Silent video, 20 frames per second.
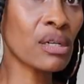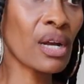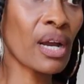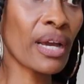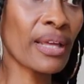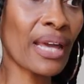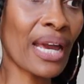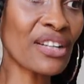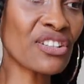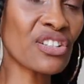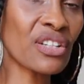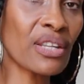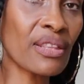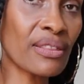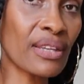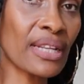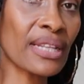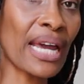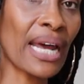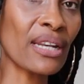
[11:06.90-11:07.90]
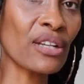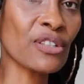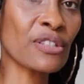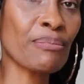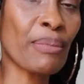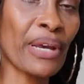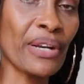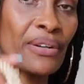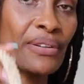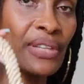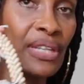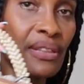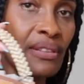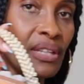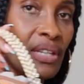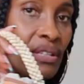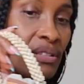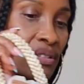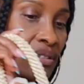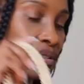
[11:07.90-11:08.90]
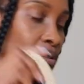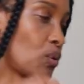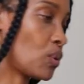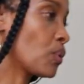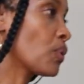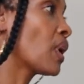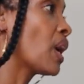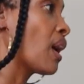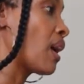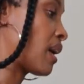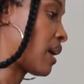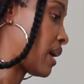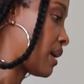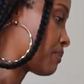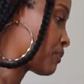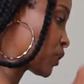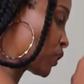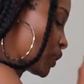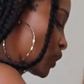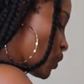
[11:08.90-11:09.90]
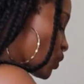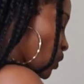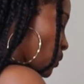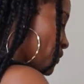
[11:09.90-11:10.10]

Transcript: I actually think that looks better than this. So I'm gonna go